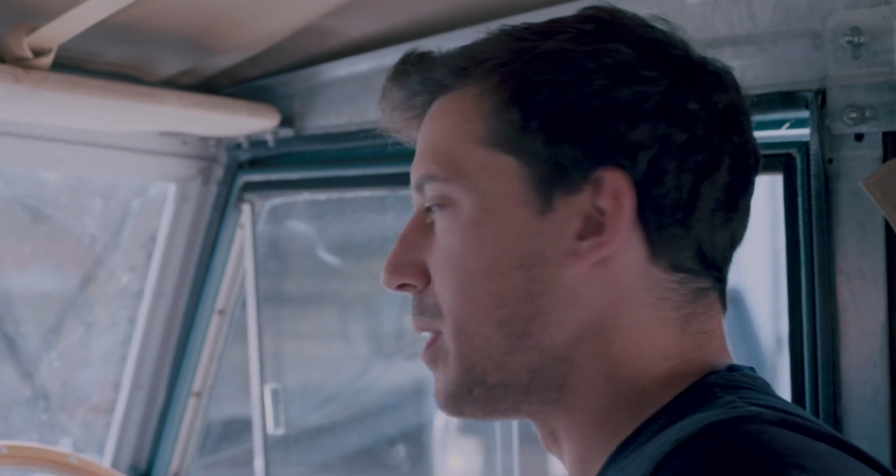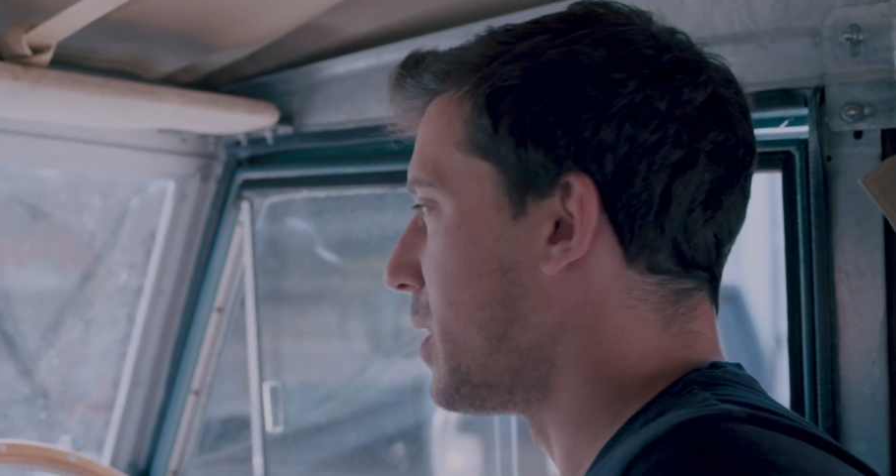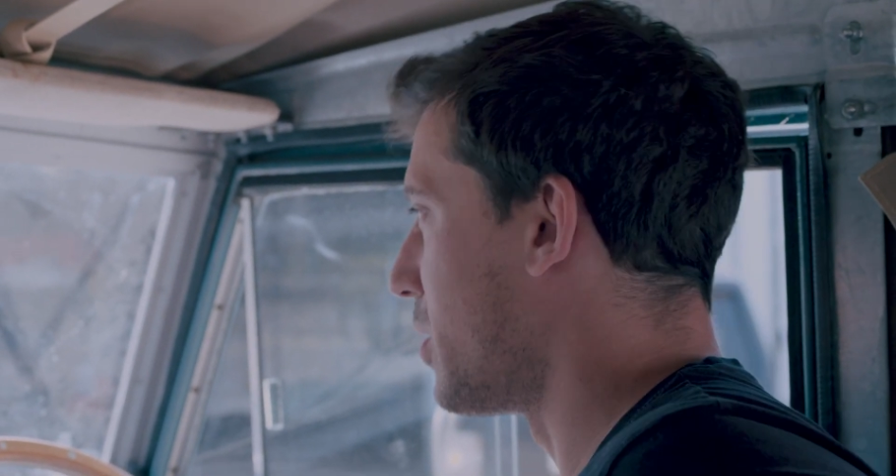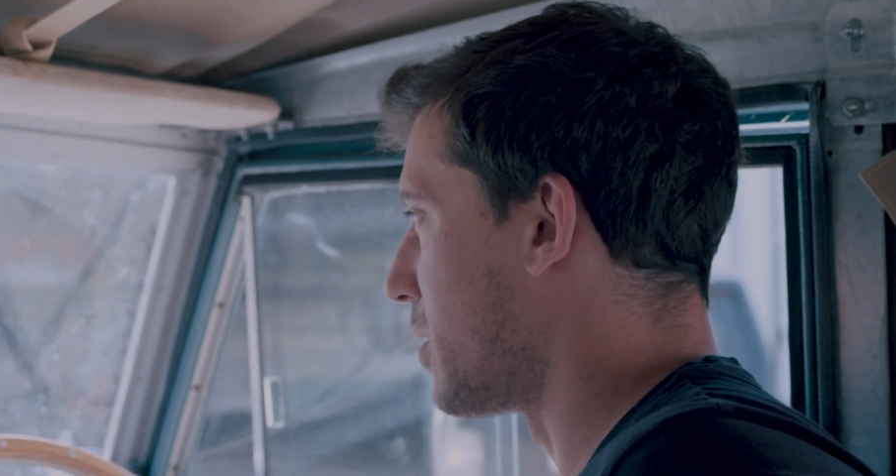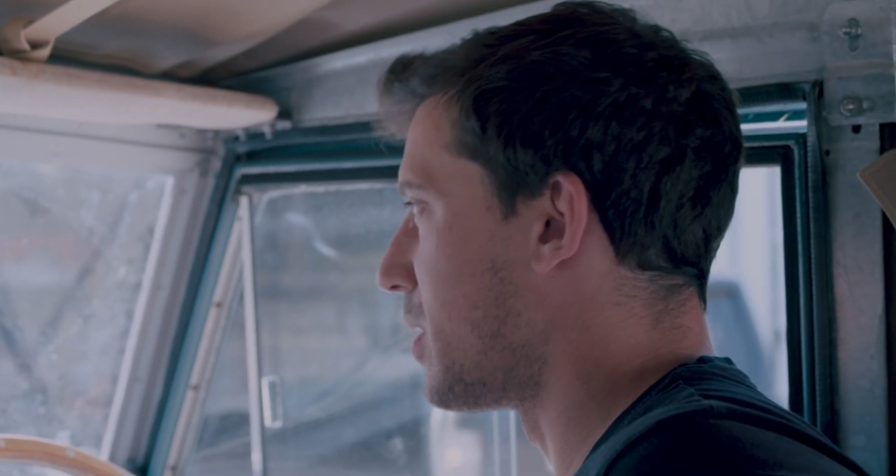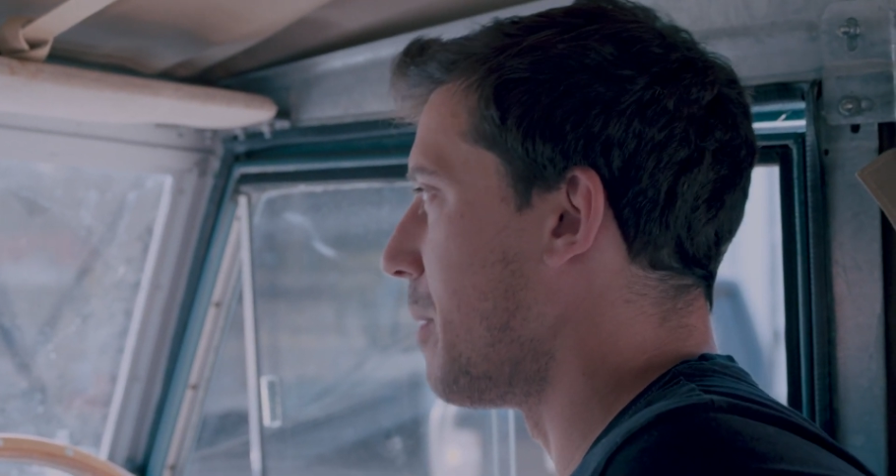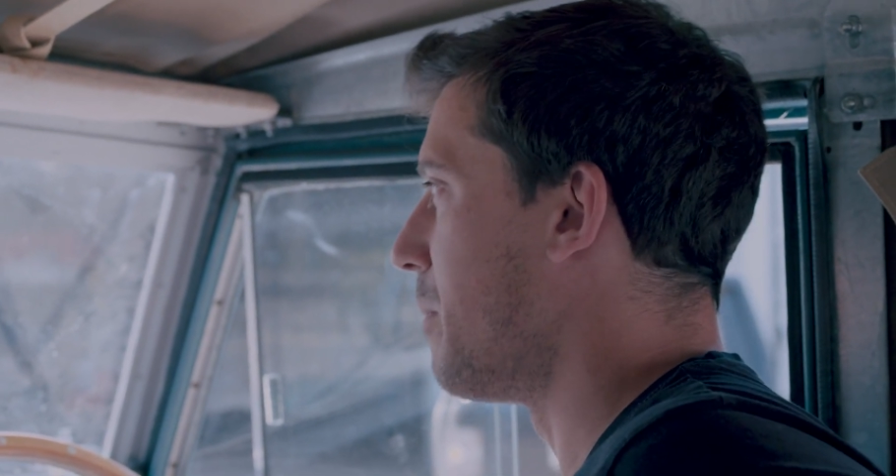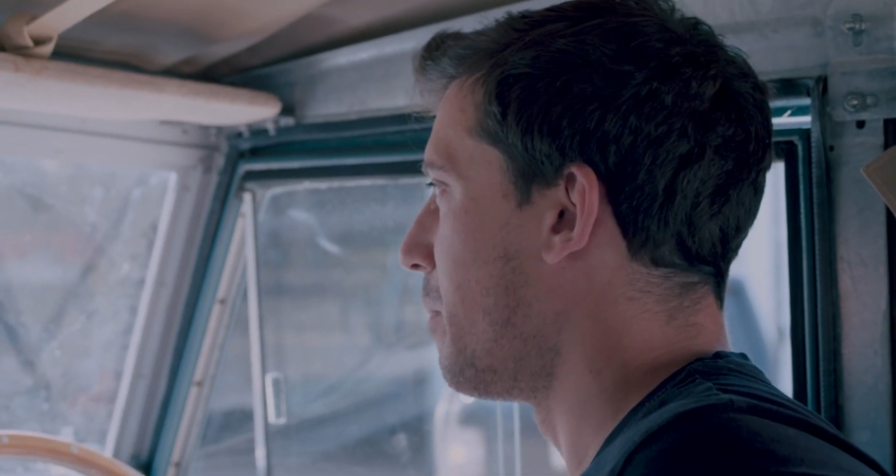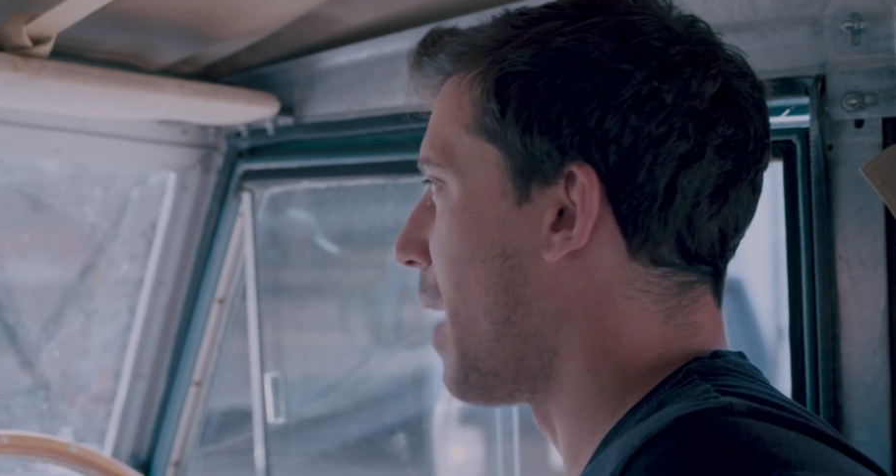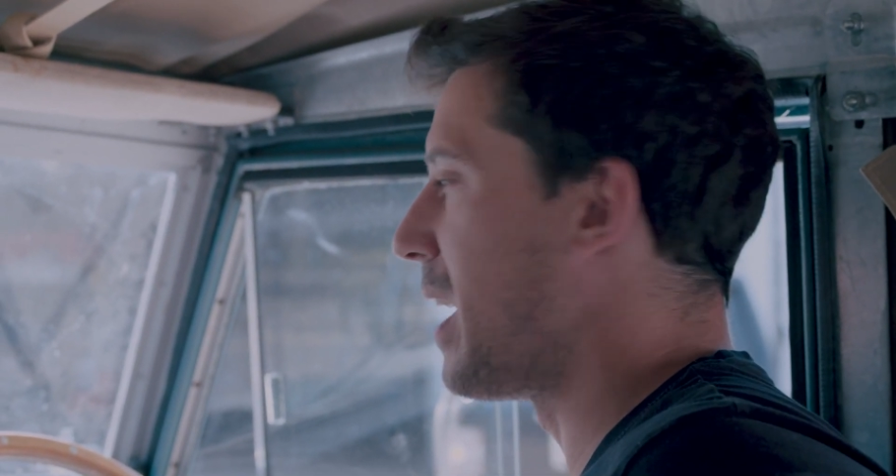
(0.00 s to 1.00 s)
but it's just
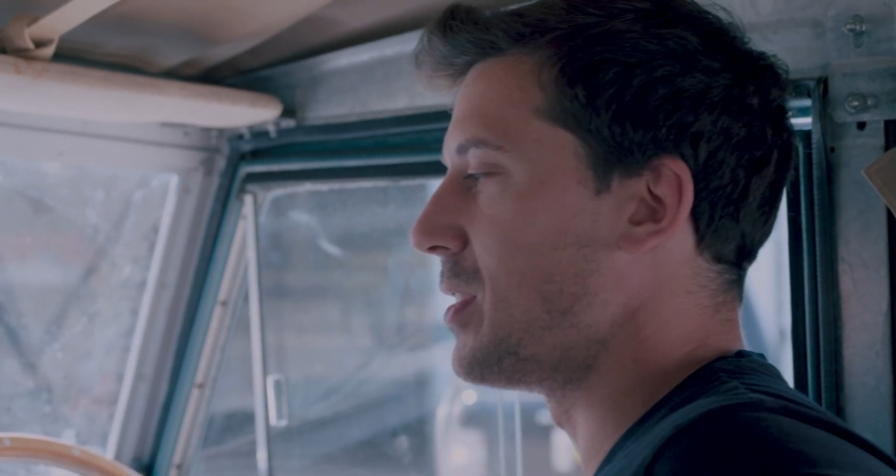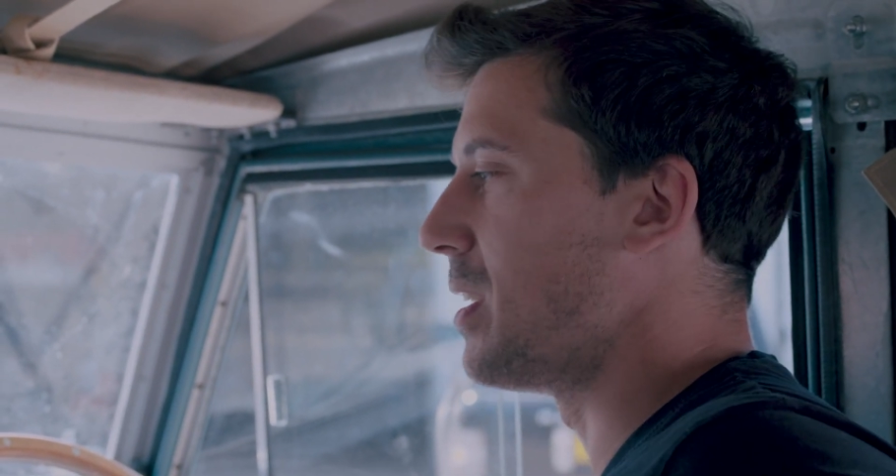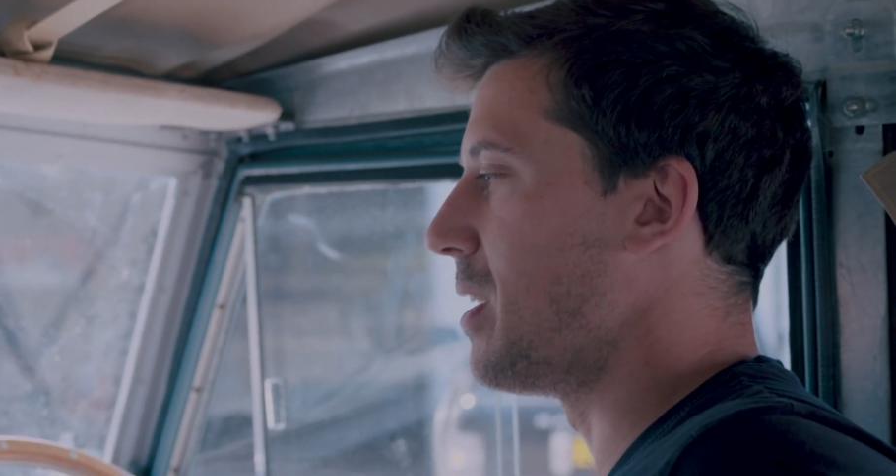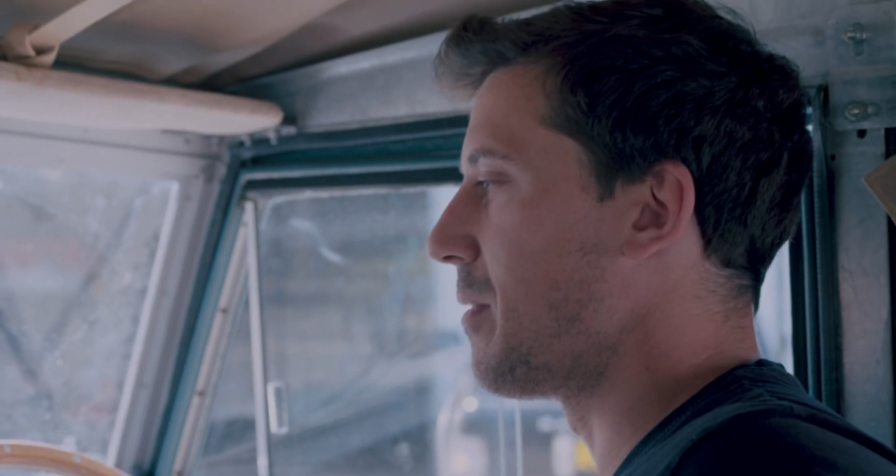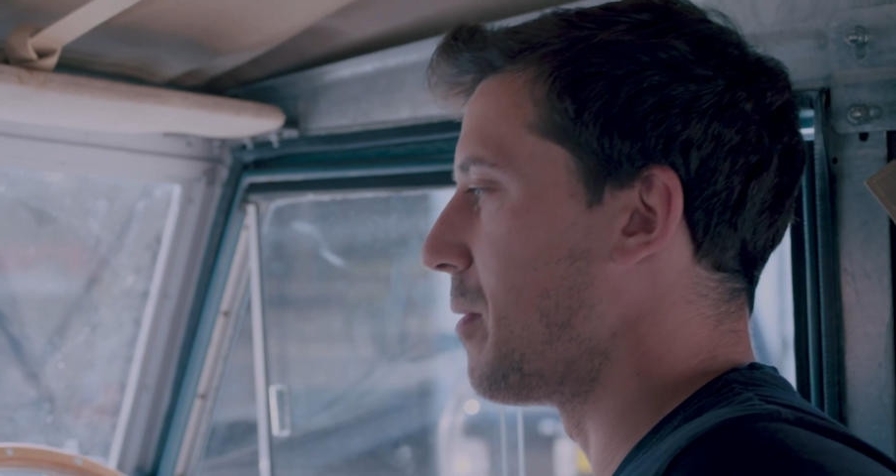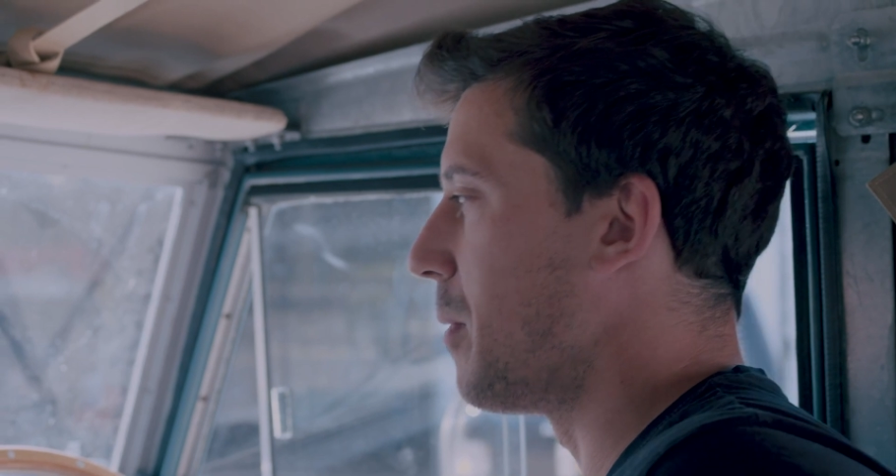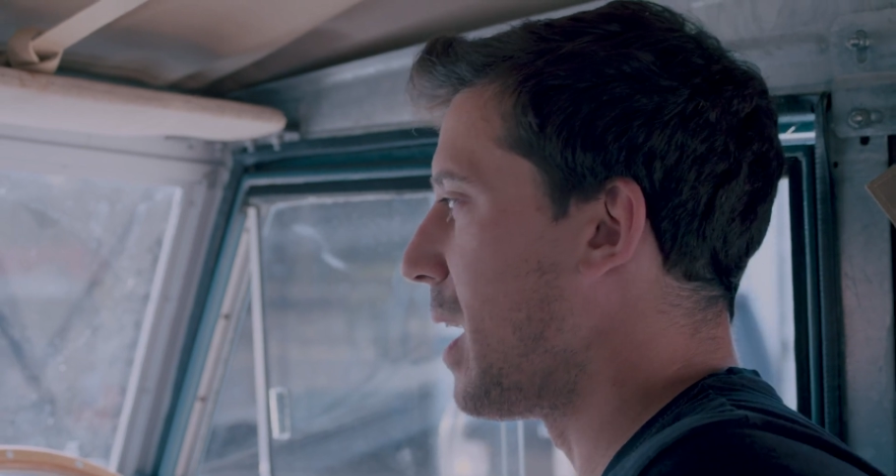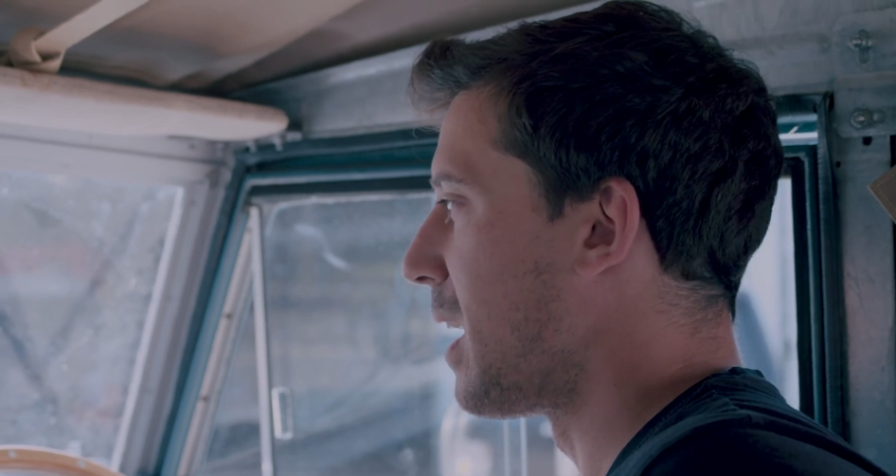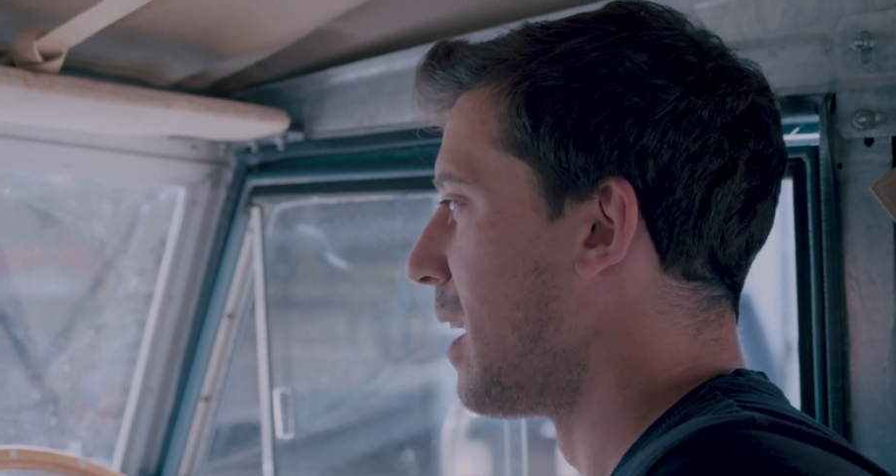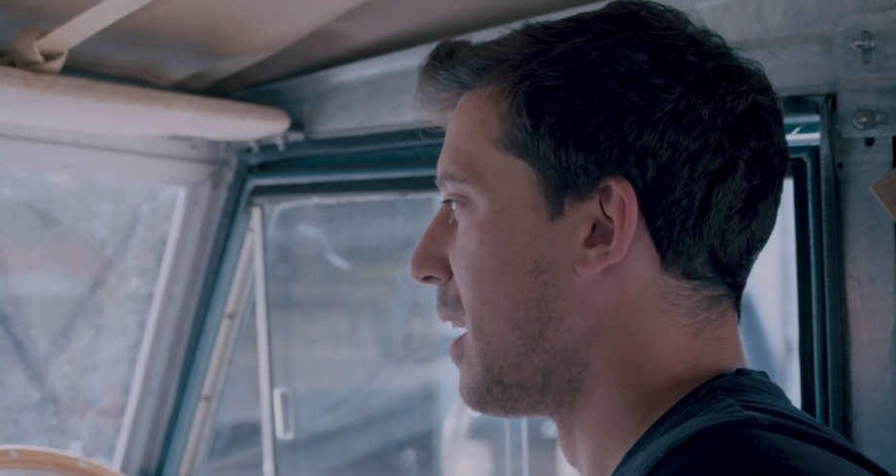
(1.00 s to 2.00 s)
managed in a different way.